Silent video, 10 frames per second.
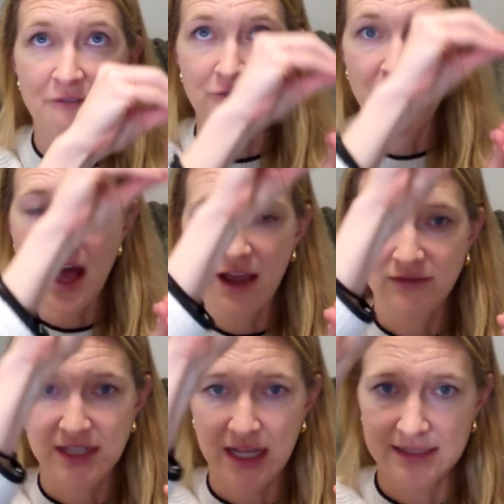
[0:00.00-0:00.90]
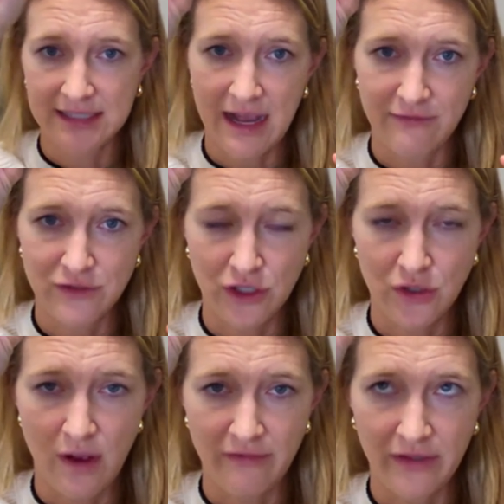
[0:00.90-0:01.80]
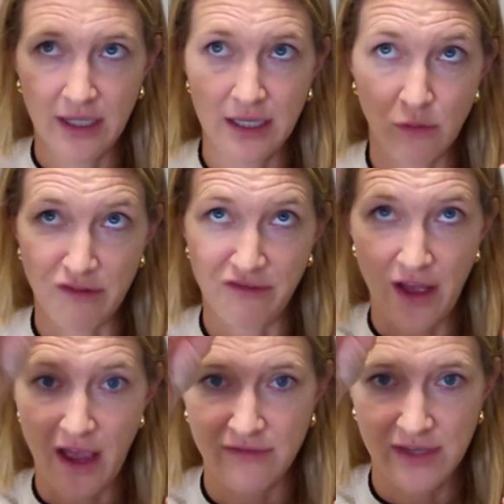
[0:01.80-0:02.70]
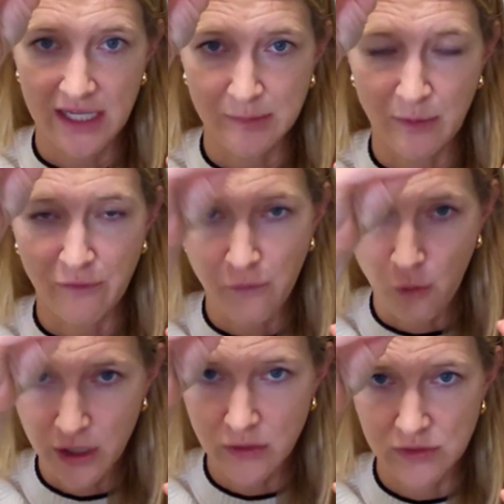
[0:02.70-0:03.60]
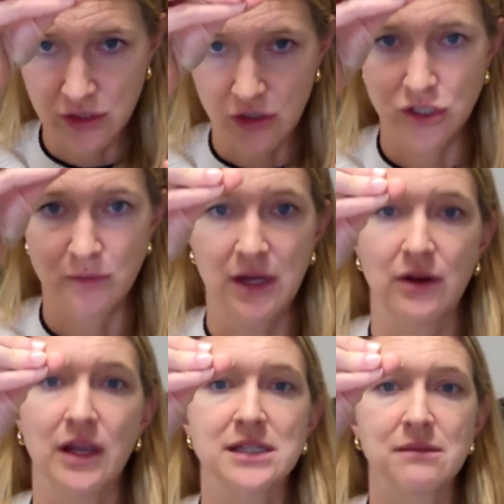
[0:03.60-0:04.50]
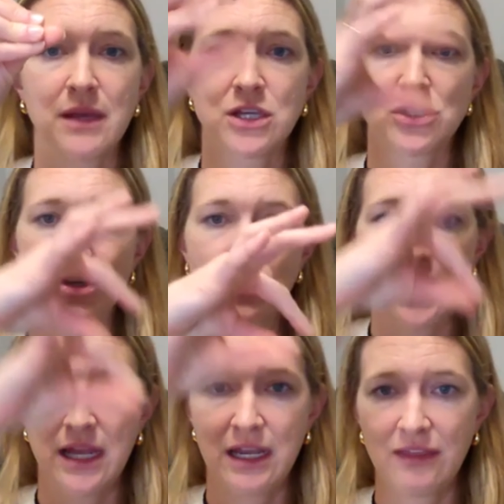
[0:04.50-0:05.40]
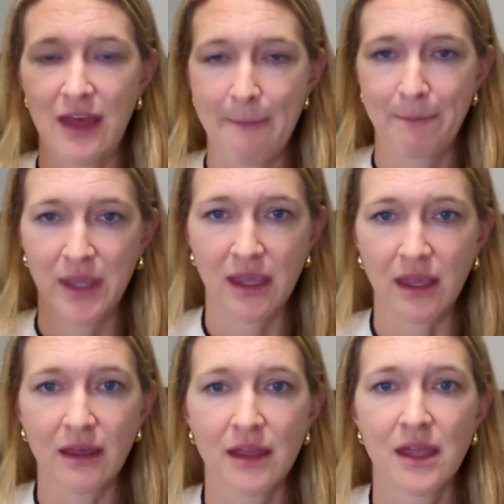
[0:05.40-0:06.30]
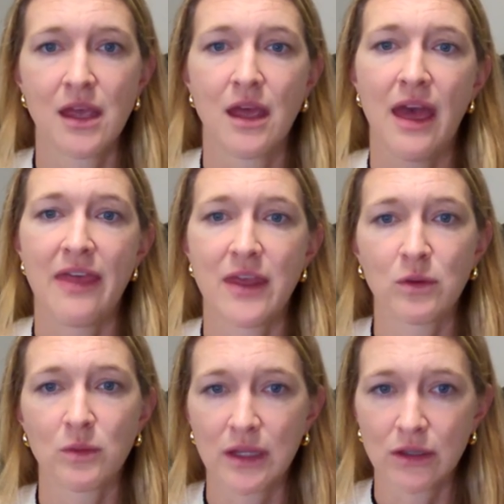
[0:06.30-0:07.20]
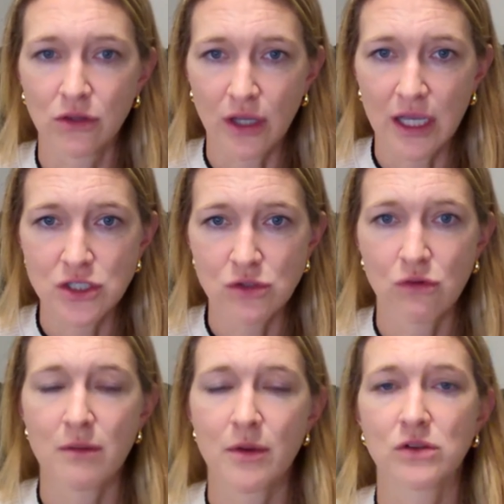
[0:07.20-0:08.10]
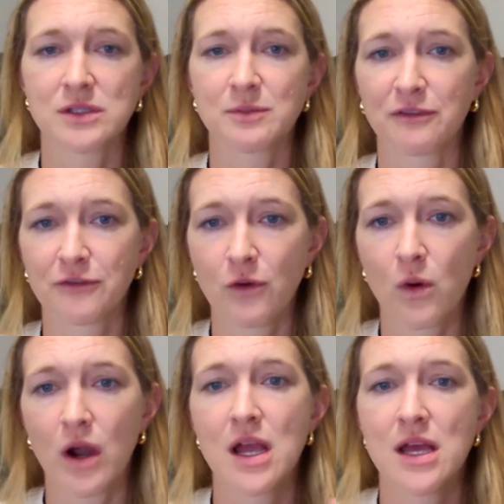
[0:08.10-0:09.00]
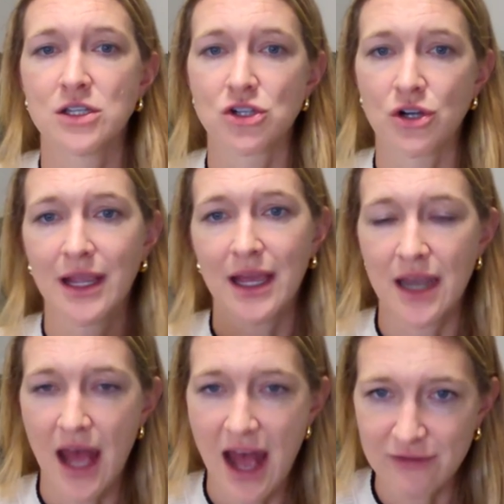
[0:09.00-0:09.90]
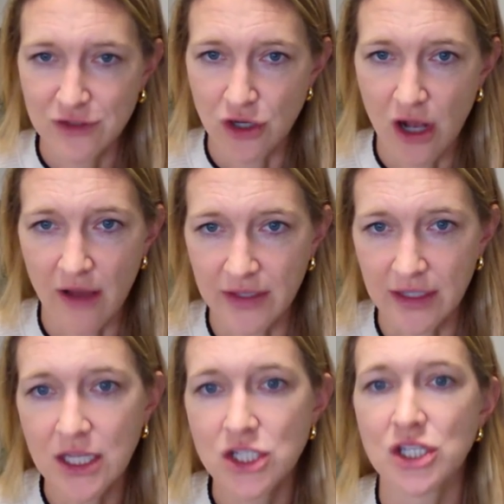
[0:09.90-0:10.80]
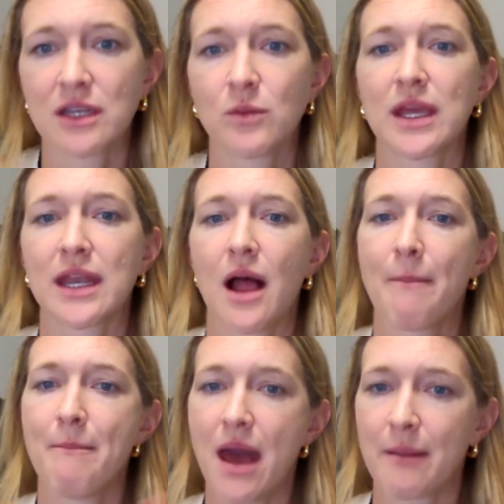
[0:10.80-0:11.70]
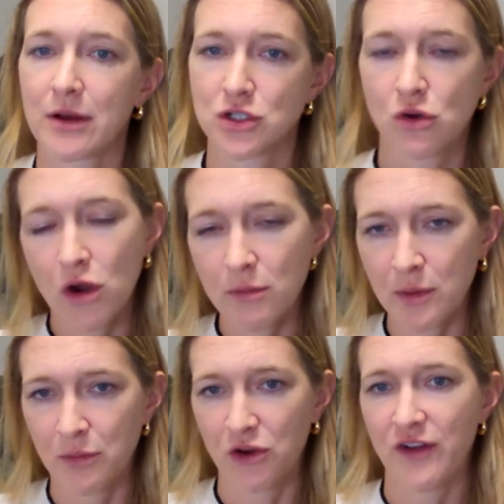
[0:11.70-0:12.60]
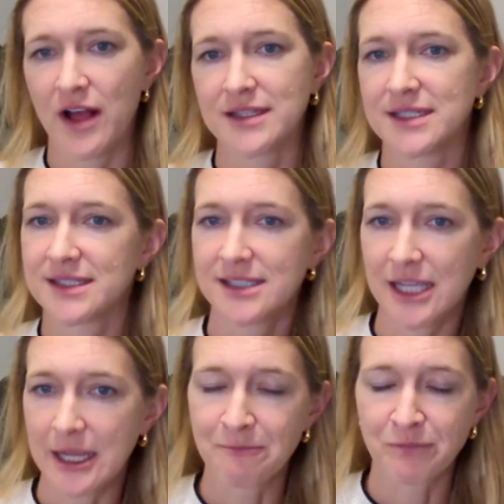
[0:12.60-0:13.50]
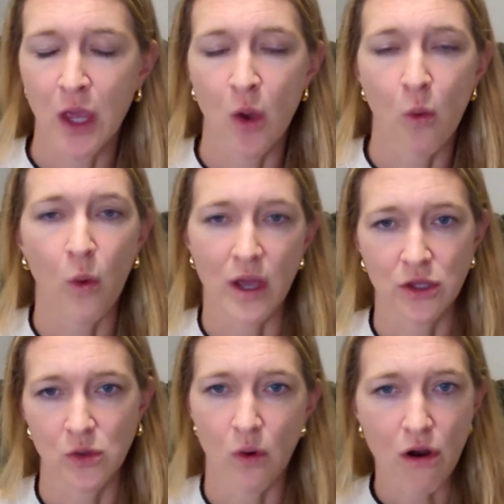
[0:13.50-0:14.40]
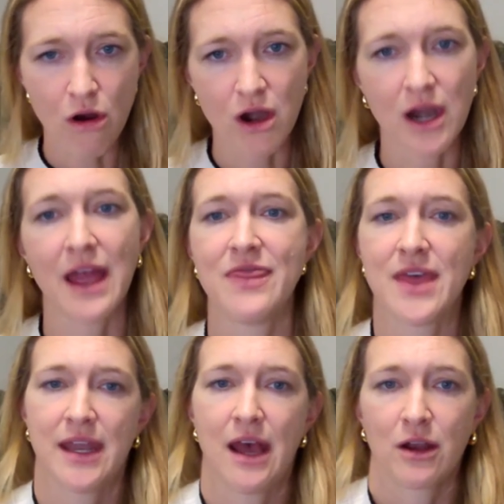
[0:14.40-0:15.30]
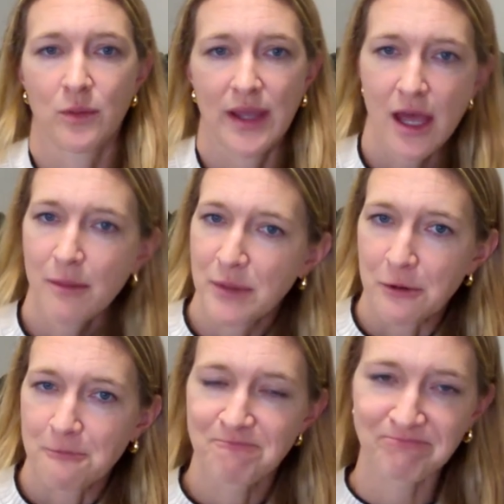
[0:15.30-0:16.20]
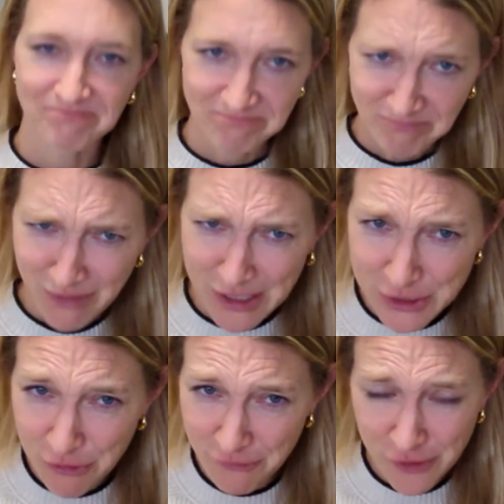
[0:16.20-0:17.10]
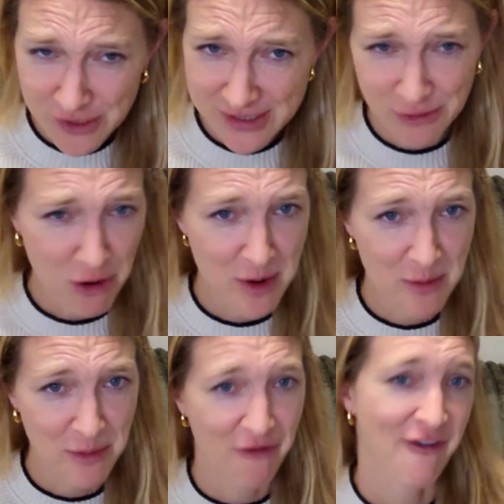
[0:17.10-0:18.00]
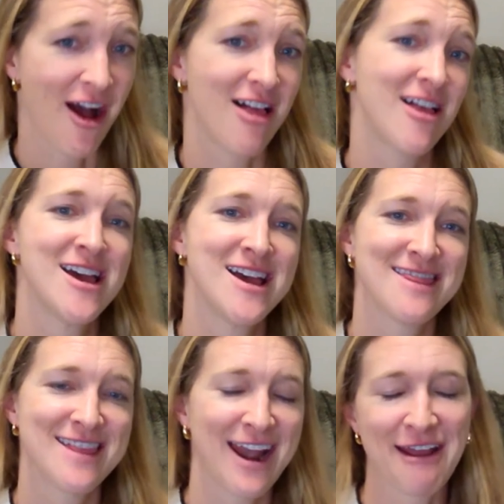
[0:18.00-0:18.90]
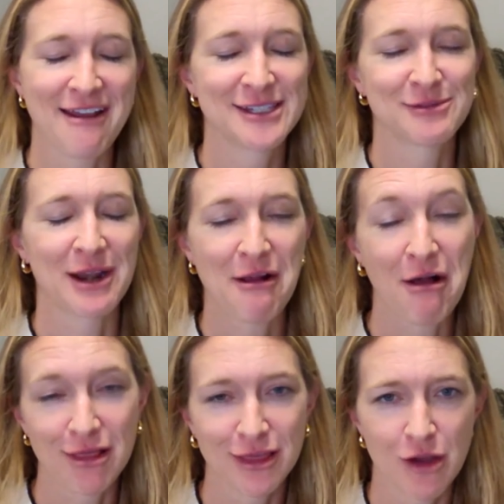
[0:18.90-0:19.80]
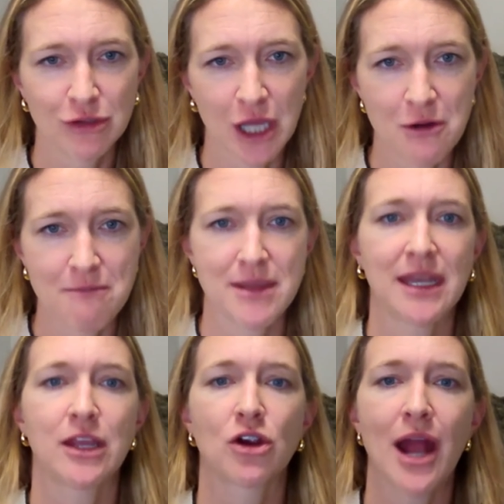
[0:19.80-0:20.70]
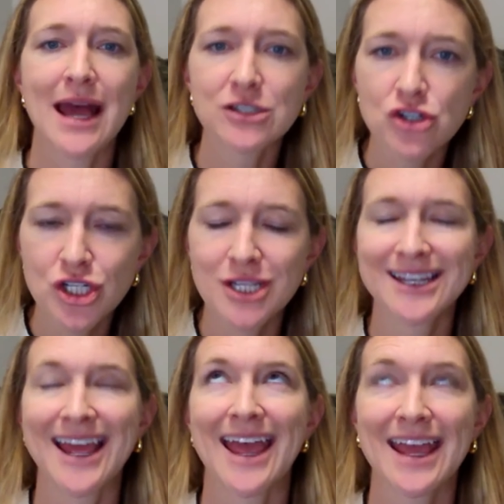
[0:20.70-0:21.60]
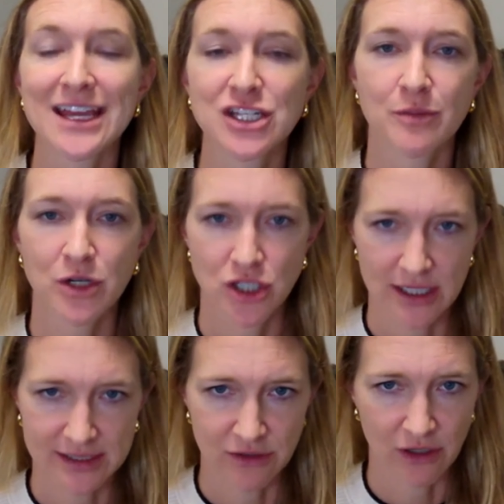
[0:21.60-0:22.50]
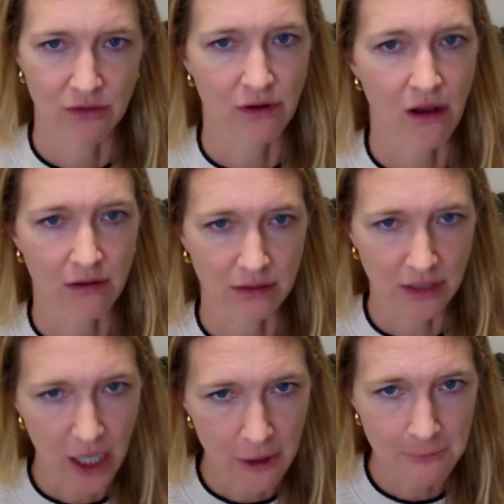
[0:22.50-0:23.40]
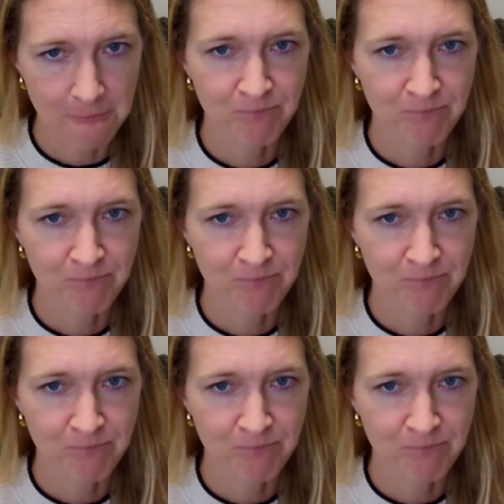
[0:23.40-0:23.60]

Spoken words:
5 days after you ovulate or 5 days before you start your period to make sure you're hitting that peak. And then when we look at your hormones before, during, and after ovulation, we can help map out your hormone profile to see what you are, and then how do we help you. So the first hormone profile is what I call low-low, meaning your estrogen and your progesterone are low.